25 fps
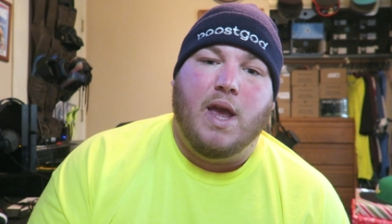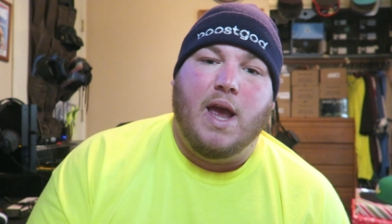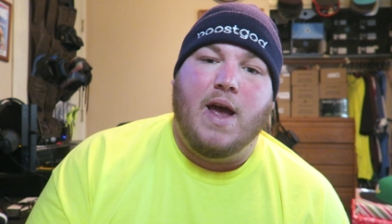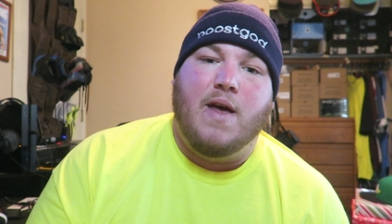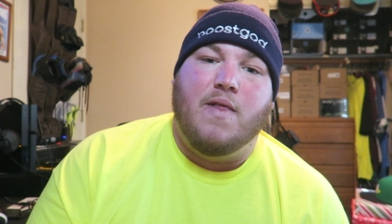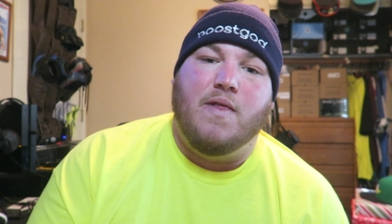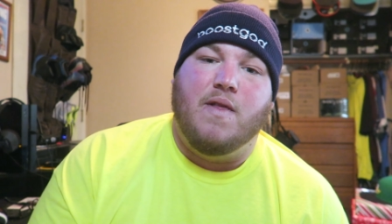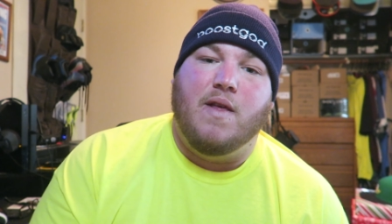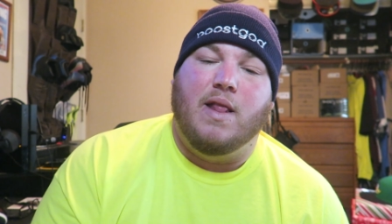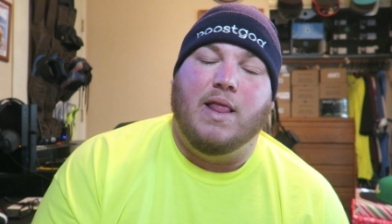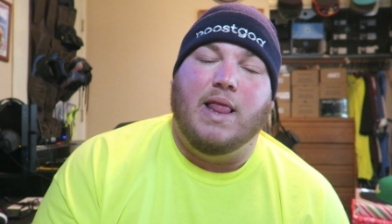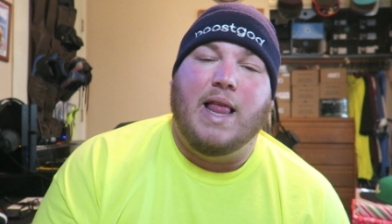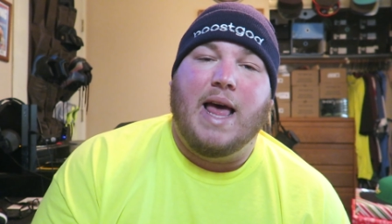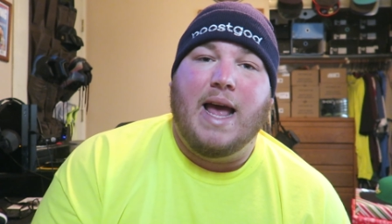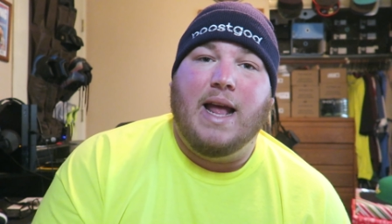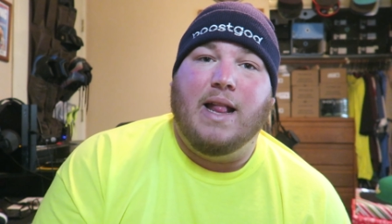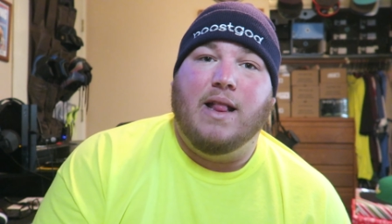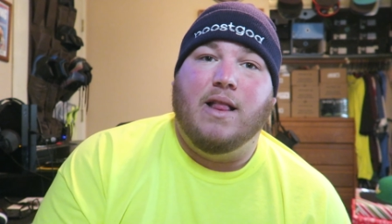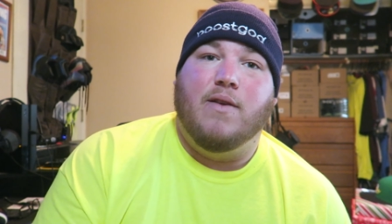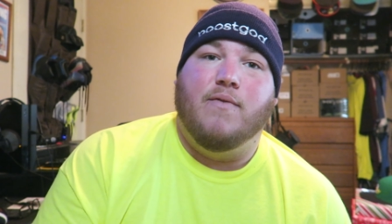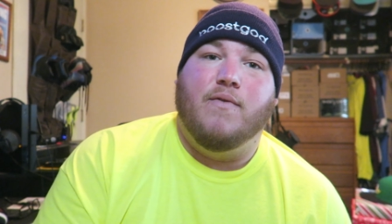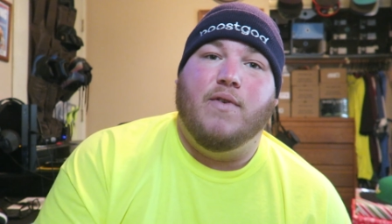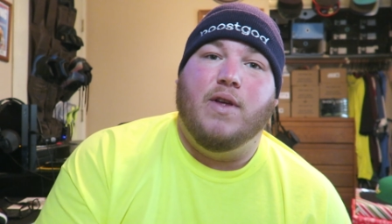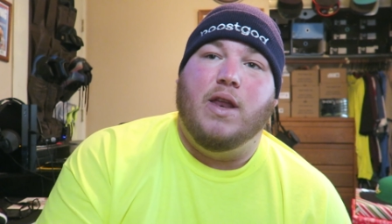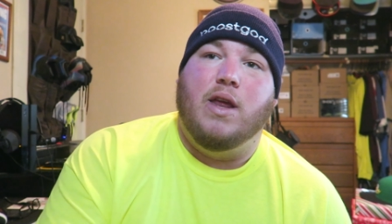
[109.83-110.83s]
and then
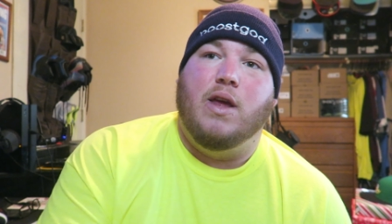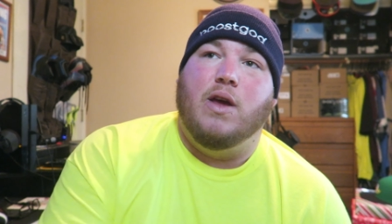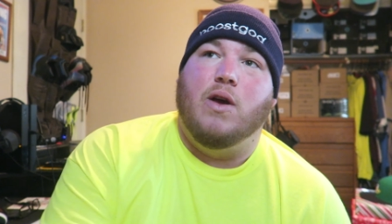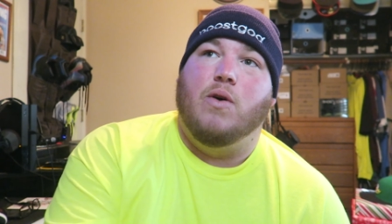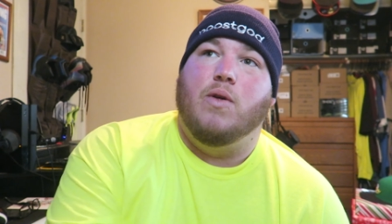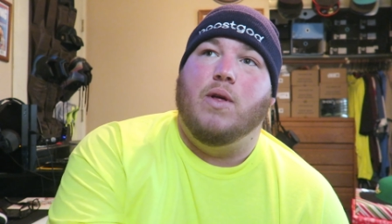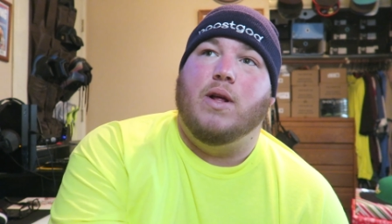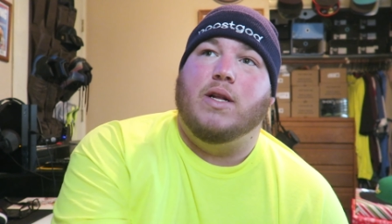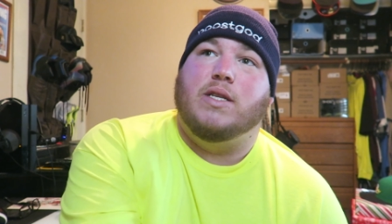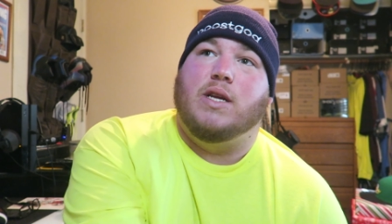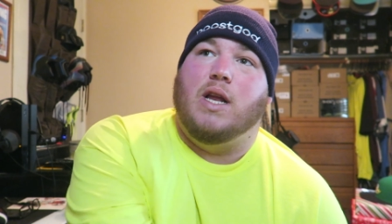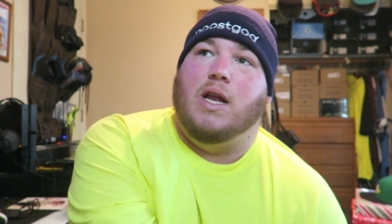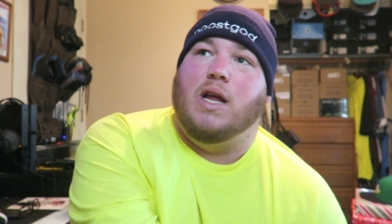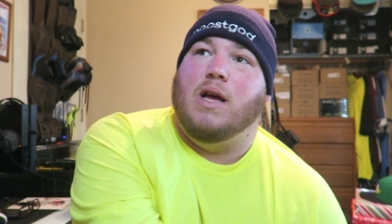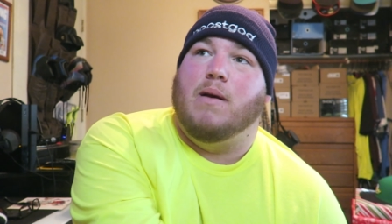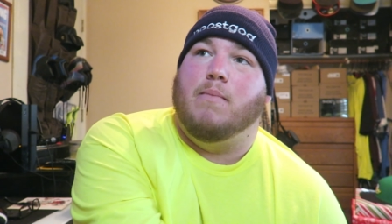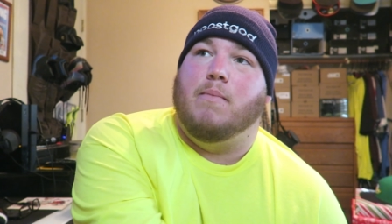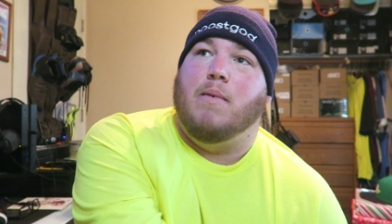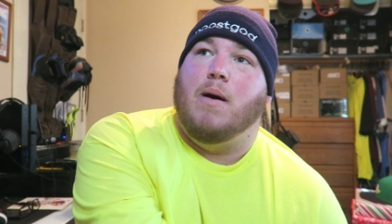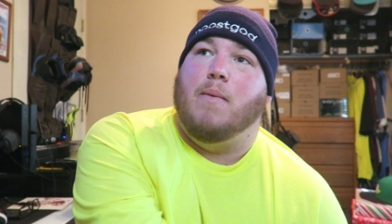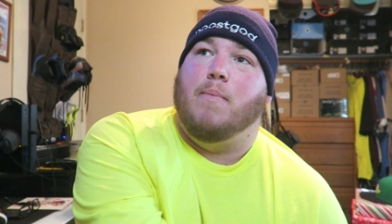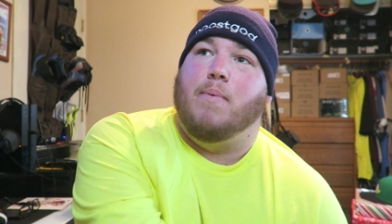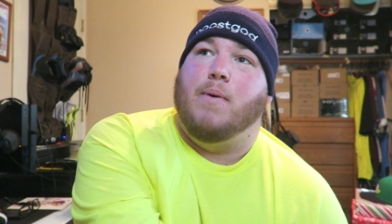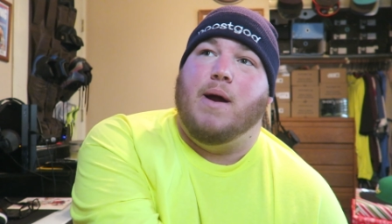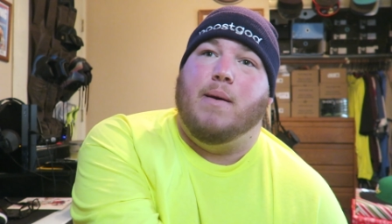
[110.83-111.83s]
like the video that's going to
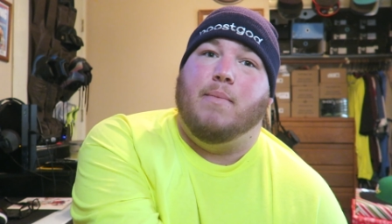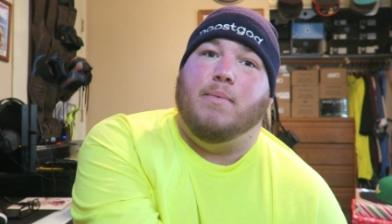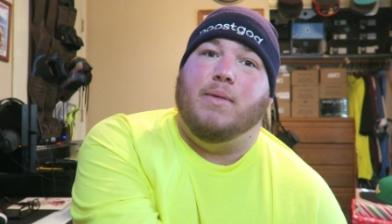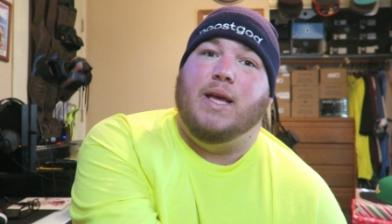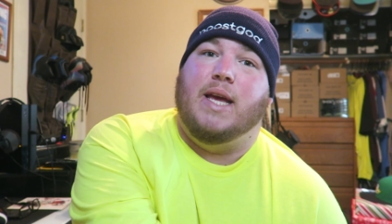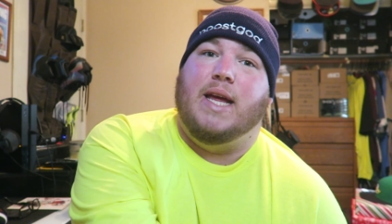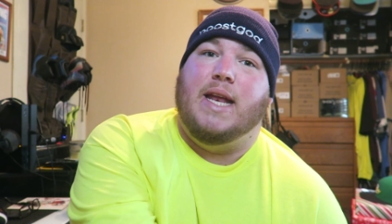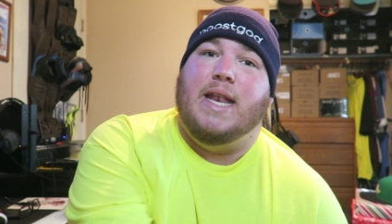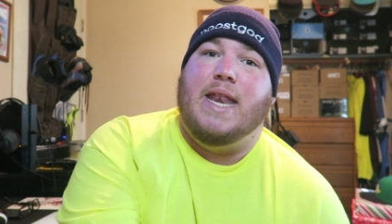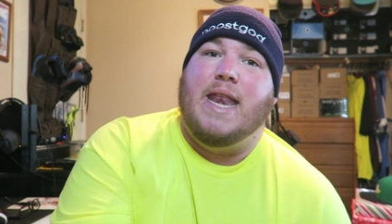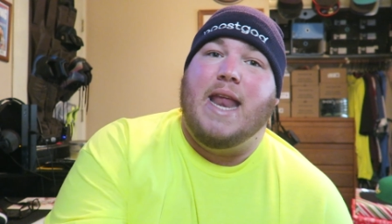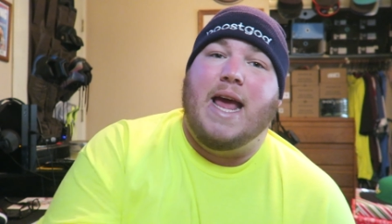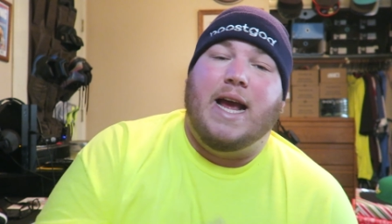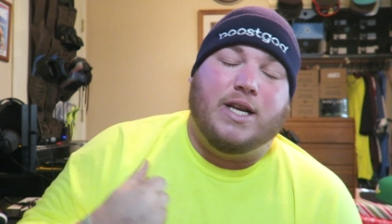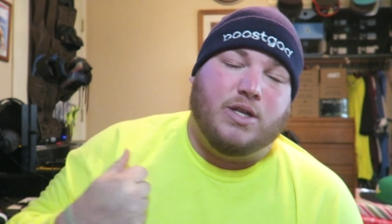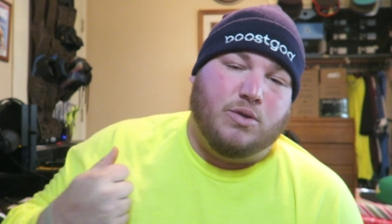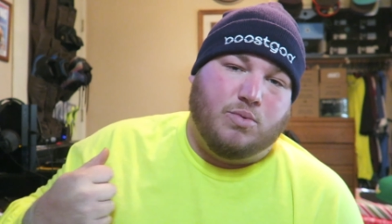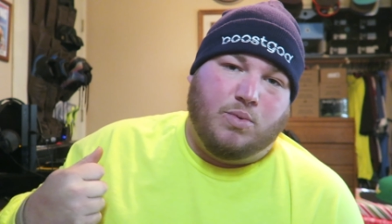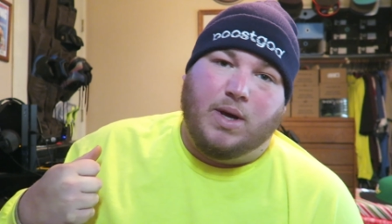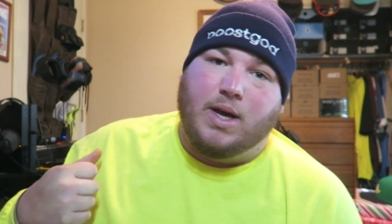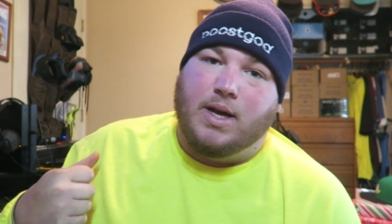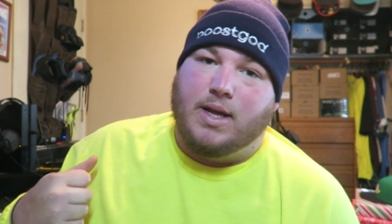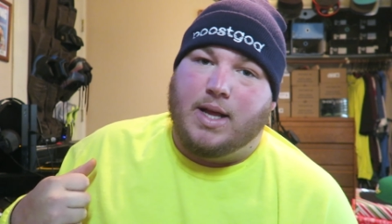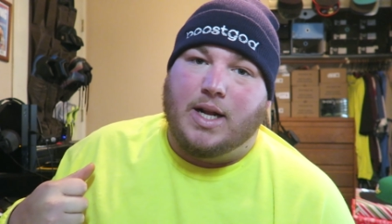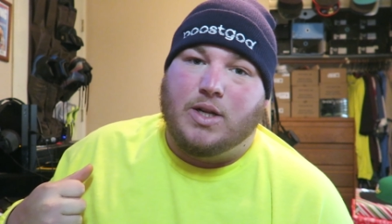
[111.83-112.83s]
come out probably next week.